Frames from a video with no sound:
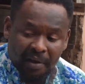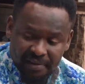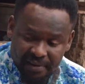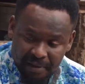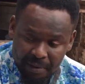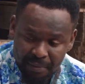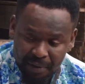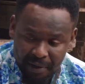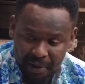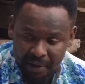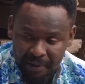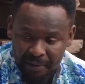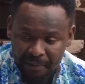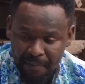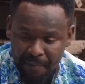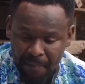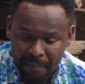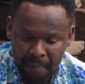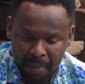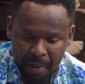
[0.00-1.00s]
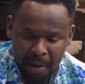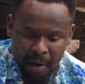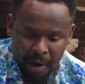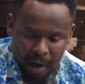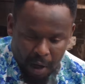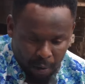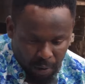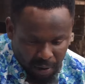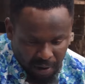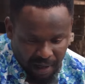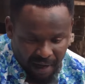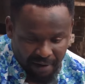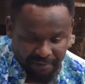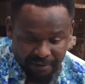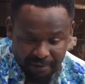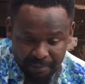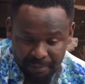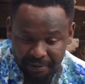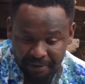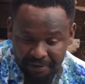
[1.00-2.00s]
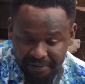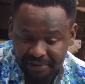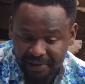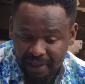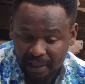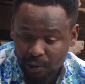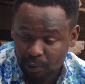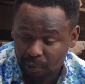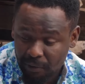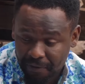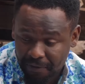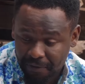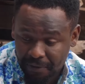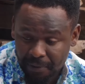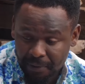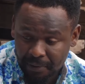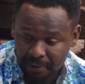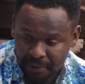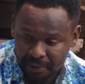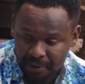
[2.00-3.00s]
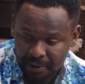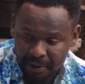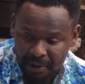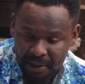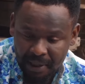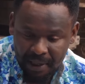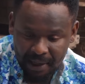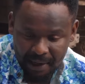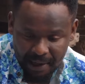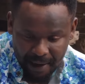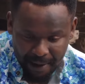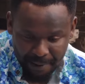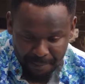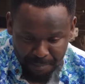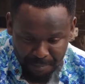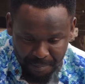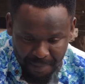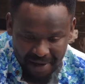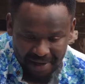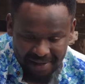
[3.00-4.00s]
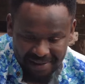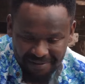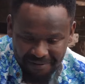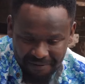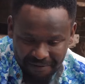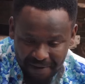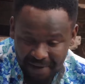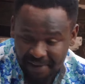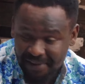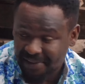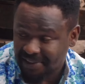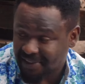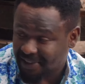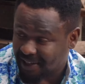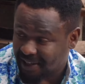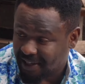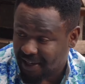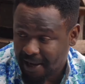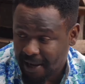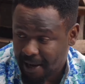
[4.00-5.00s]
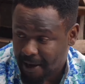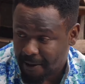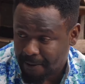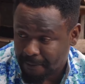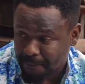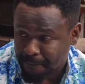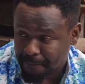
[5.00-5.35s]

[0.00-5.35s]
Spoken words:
Same here. I want to have a brief chat with you and make things clear.